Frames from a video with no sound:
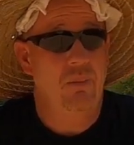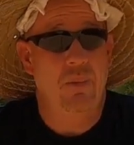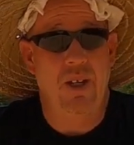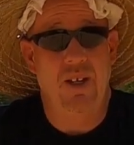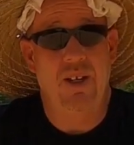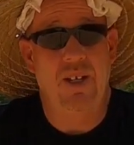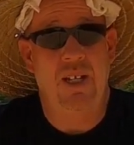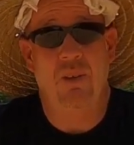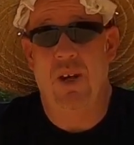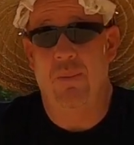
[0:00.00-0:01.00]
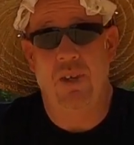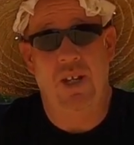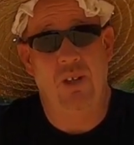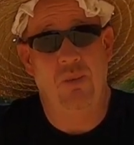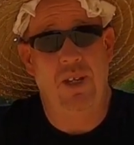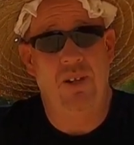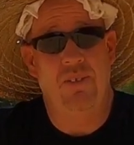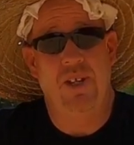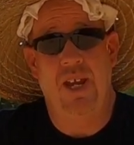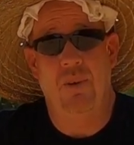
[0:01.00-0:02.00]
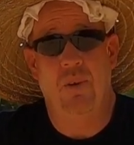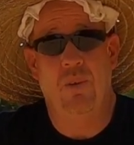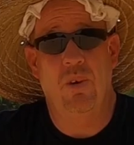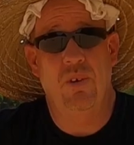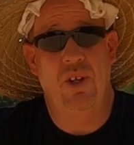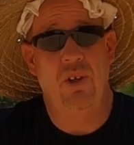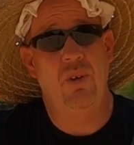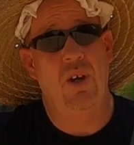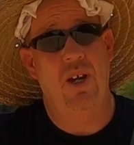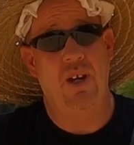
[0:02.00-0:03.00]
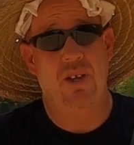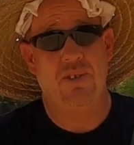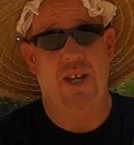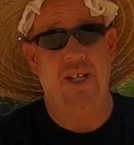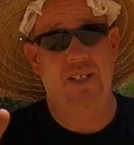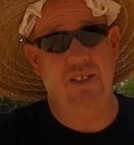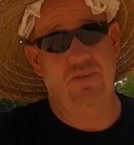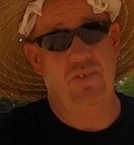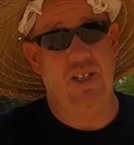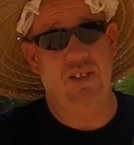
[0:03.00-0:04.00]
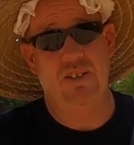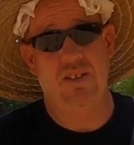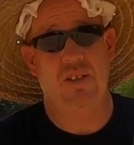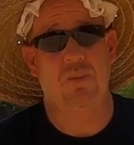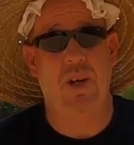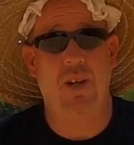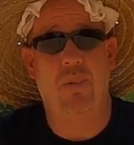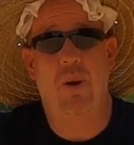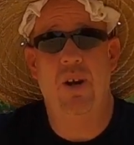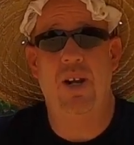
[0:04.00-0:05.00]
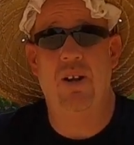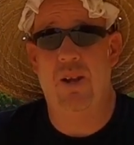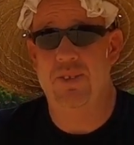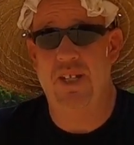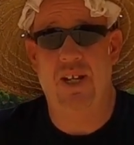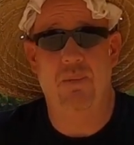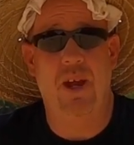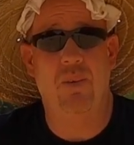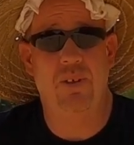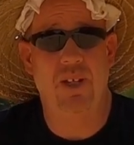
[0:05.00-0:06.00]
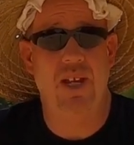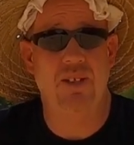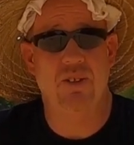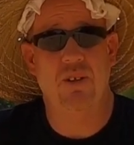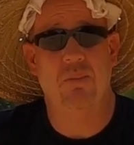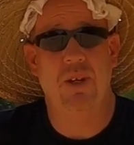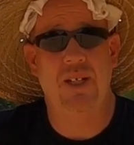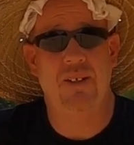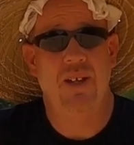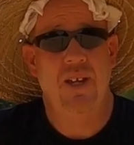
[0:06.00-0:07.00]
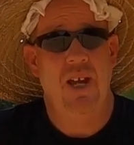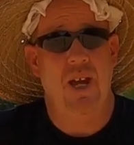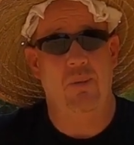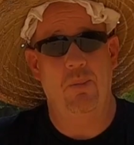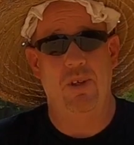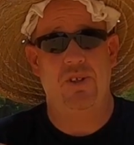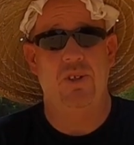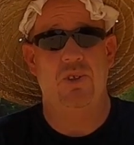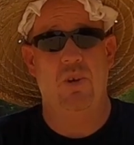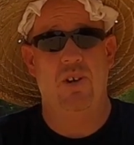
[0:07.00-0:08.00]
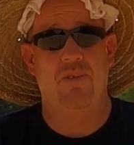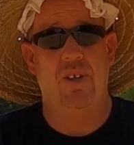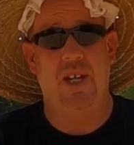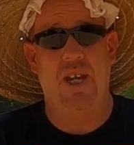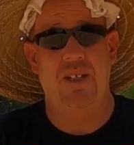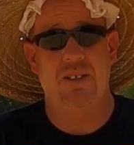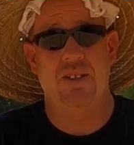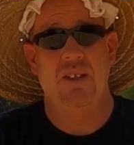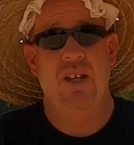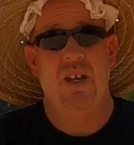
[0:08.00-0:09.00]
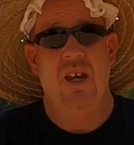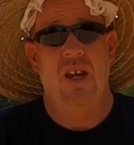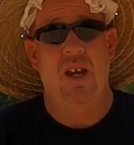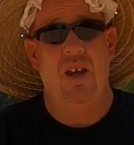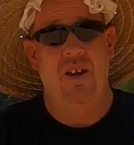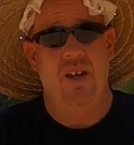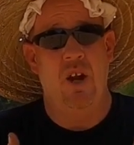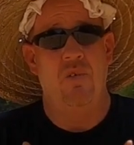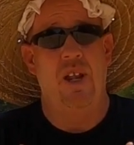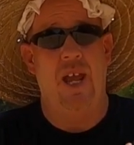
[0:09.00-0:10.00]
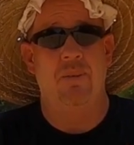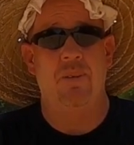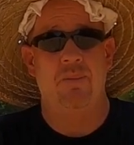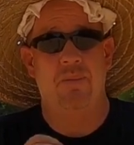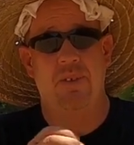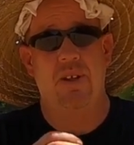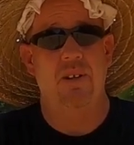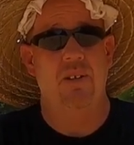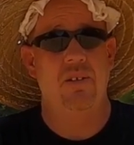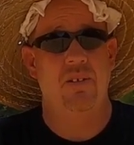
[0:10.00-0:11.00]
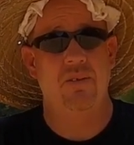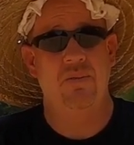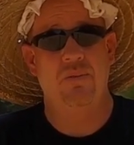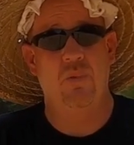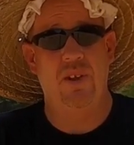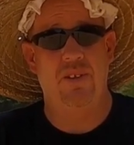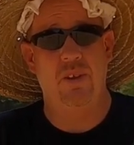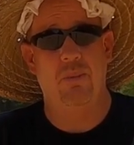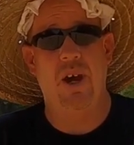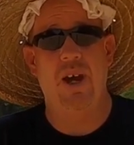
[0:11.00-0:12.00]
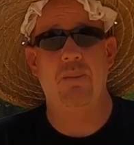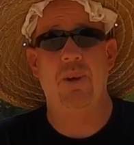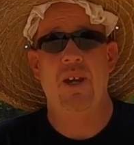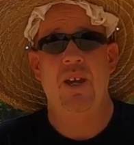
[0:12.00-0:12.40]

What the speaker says: But anyway, I'm gonna get a little bit of today. What we're gonna do, try to get this fence spread apart here. I'm standing about where the gates are gonna meet. I'm gonna put two 12-foot gates and overlap them the width of the pipe,